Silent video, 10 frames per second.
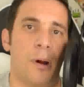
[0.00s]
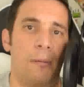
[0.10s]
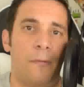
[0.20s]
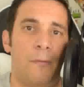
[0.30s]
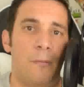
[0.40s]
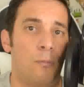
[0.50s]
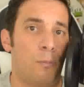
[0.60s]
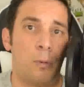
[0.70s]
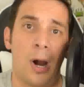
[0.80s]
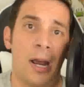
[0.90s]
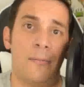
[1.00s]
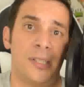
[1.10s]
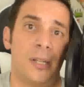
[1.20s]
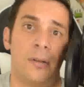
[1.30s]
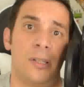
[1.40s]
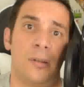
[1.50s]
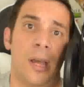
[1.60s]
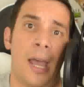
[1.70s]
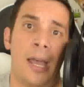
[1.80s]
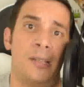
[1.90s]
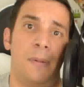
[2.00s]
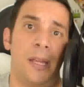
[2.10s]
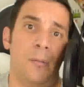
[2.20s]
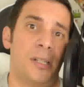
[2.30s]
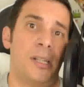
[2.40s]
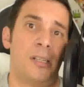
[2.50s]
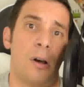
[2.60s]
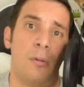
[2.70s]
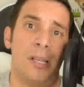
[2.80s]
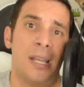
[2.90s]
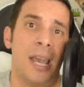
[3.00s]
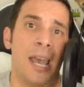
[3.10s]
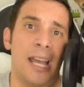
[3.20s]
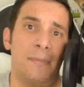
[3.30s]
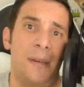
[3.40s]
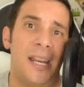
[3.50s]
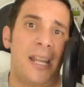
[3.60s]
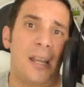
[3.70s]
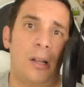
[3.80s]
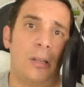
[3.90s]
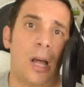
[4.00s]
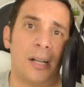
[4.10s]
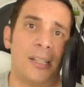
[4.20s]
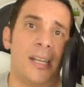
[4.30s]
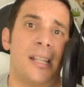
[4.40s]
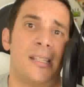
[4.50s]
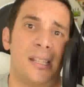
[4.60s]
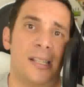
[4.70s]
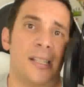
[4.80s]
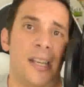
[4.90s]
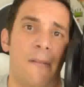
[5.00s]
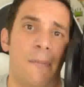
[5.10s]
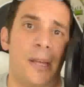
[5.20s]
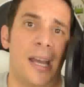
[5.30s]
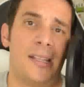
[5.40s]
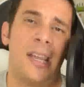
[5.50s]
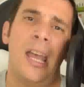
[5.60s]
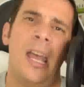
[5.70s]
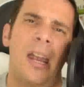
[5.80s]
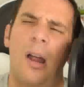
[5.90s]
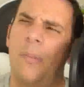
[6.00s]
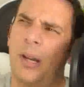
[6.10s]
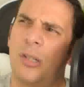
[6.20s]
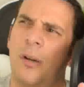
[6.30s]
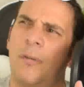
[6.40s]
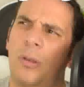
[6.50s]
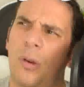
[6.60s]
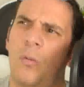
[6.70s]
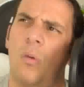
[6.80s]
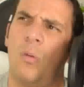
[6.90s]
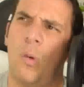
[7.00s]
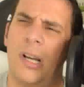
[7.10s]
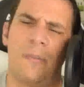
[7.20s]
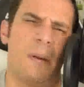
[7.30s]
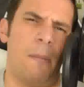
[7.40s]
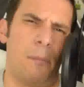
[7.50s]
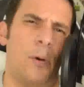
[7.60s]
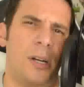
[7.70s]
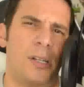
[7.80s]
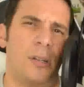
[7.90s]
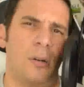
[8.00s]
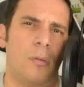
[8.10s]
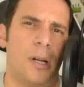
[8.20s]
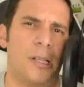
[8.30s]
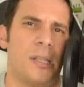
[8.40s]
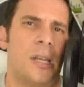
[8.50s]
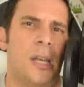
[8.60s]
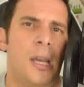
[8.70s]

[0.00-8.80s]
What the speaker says: Prime series has been, which has been locked in at 60 FPS. Now, I'm not sure if the third one was, but I'm pretty sure it was.